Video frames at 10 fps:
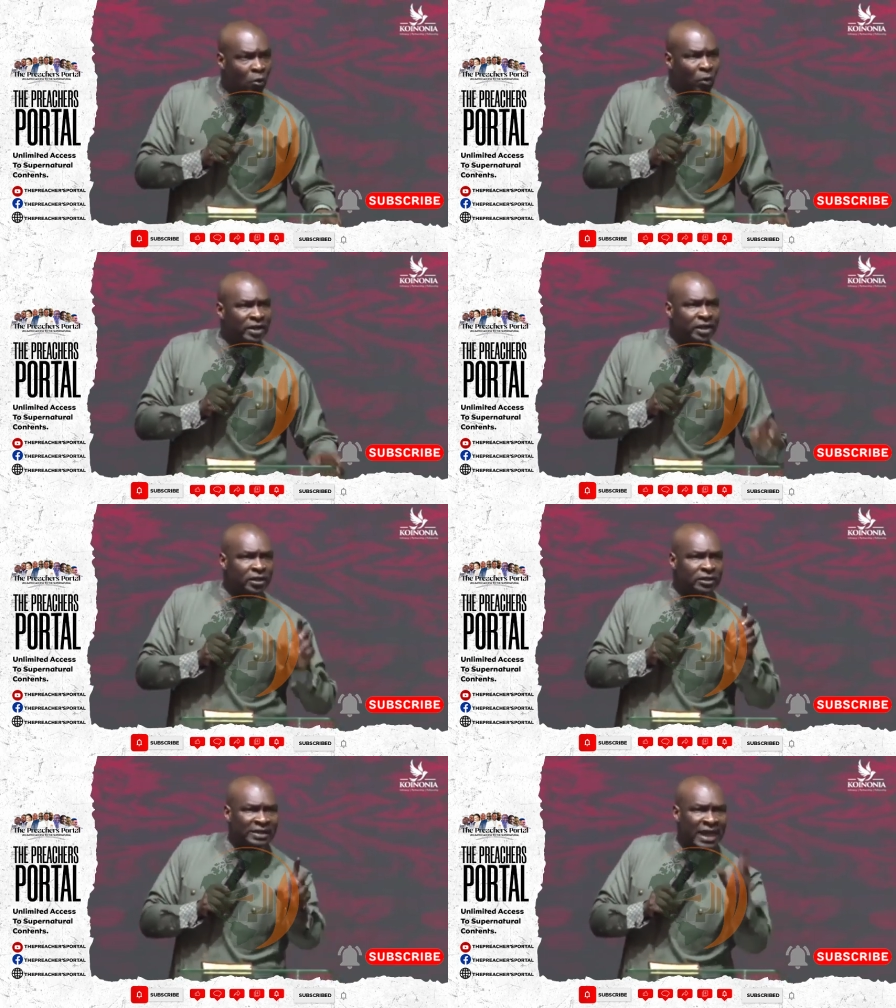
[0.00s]
When
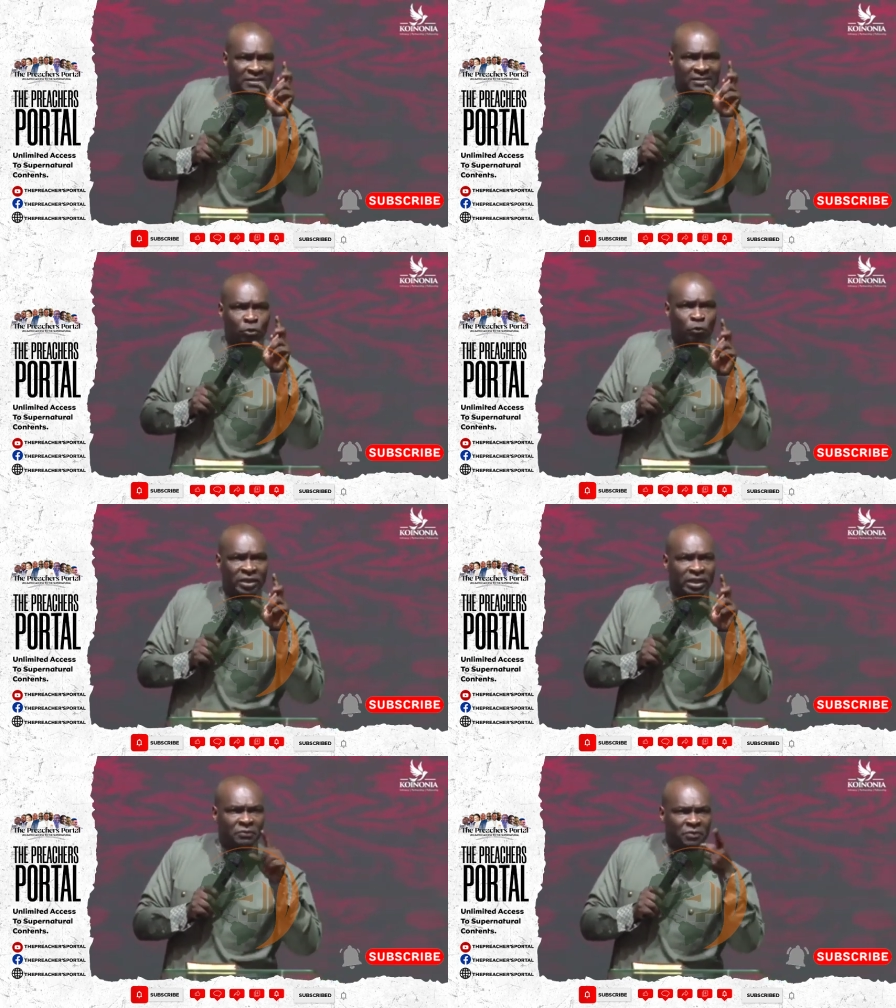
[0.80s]
he tests you
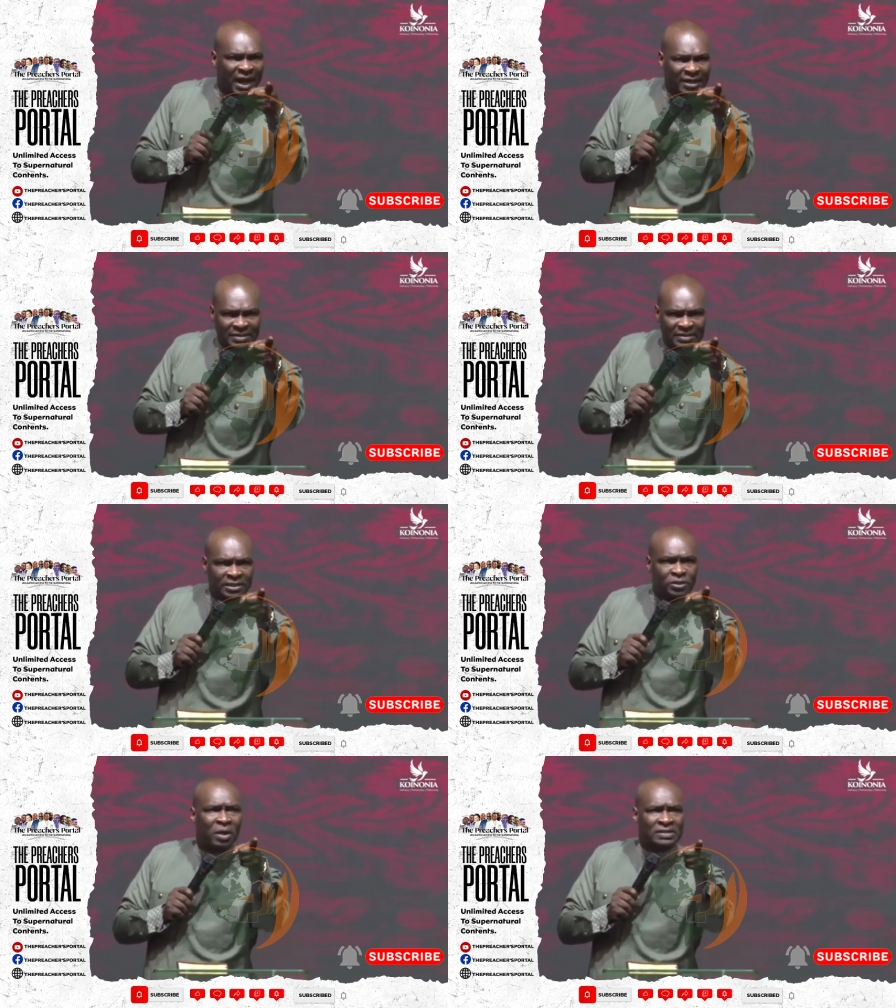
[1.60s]
with evil and he
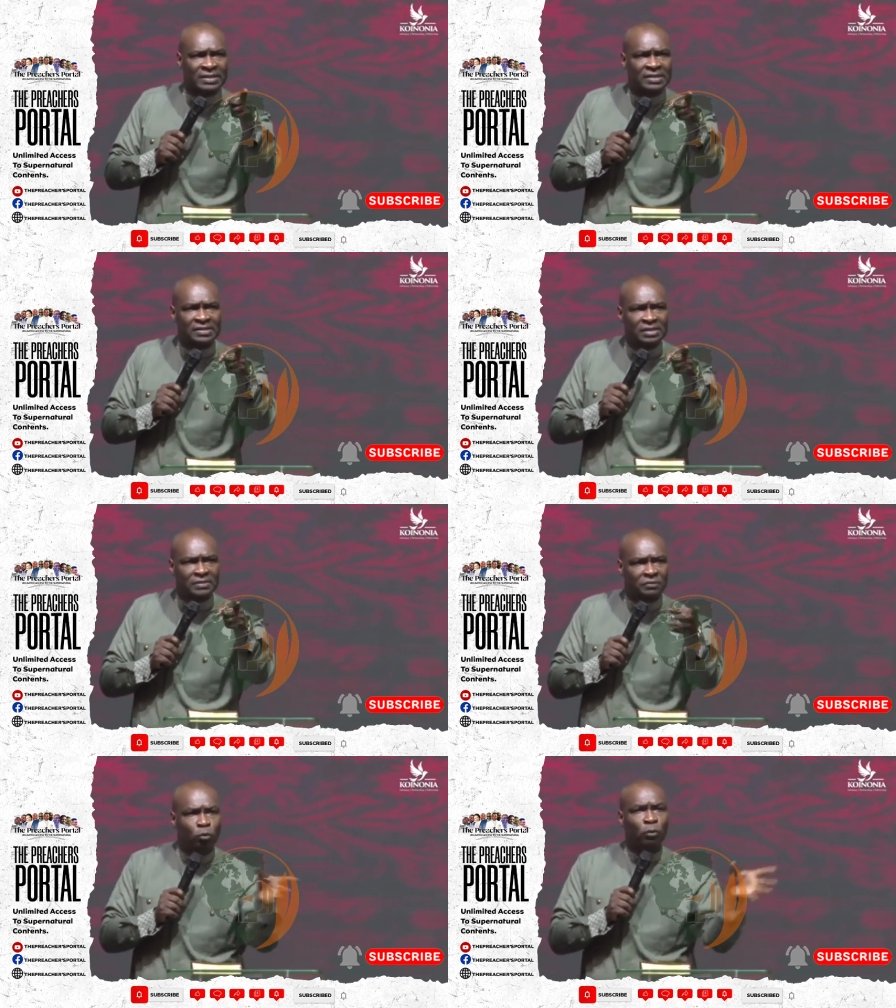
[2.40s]
sees you are
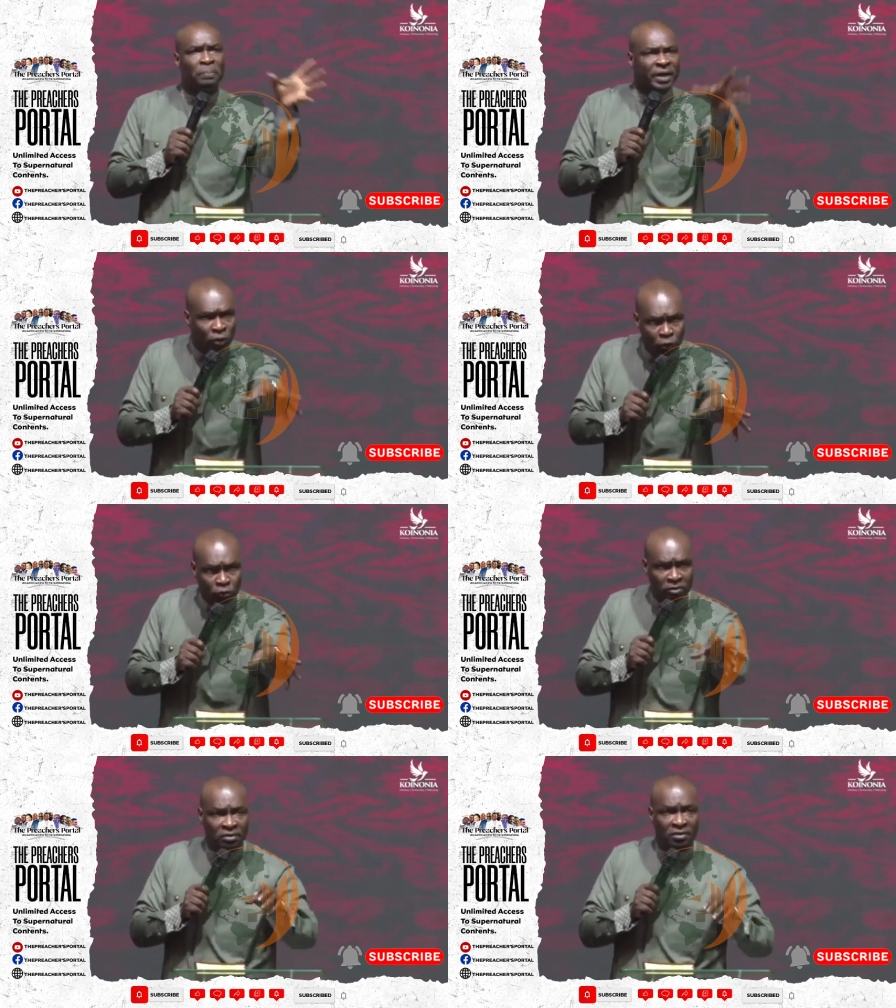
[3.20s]
sensitive, he will bring good.